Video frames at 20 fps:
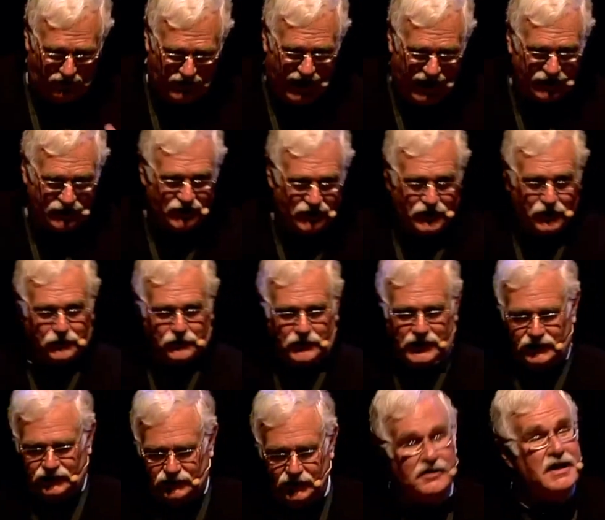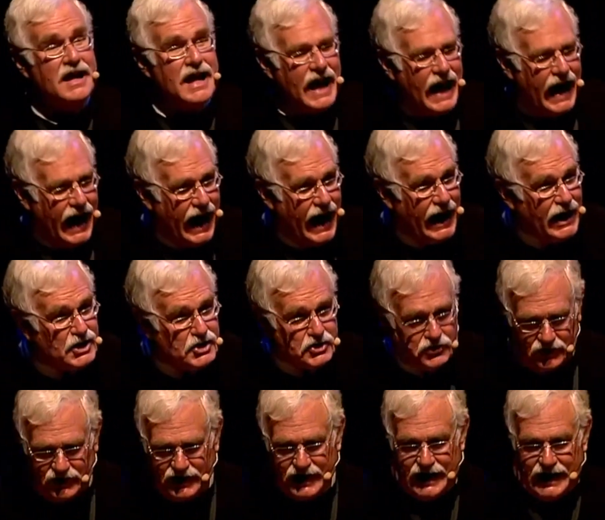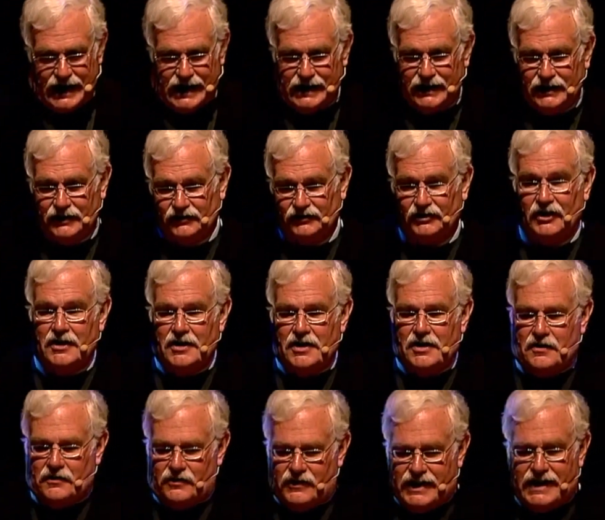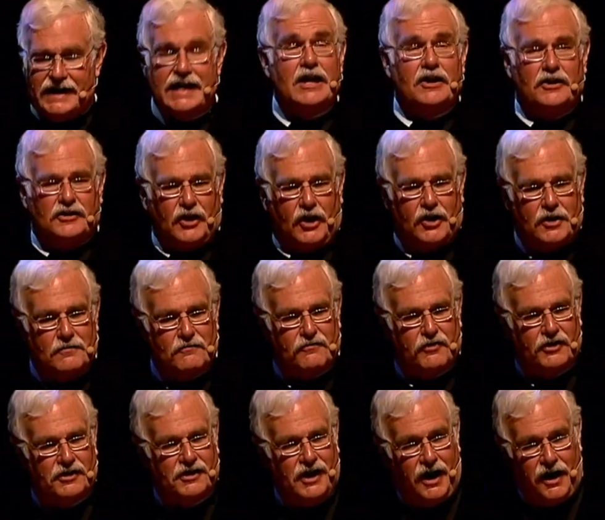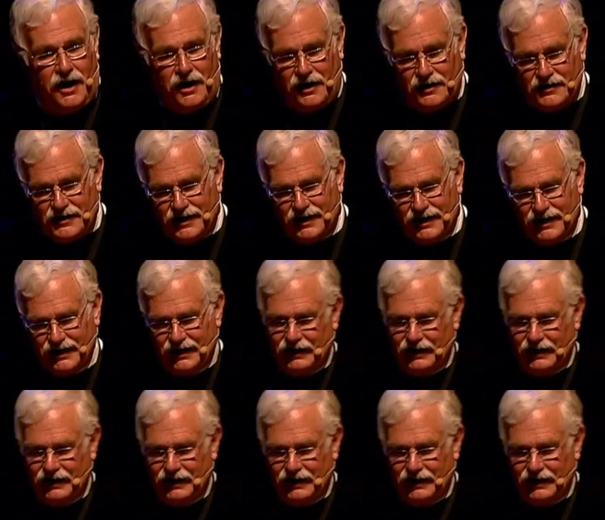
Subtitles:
a technical reason, actually is the term for God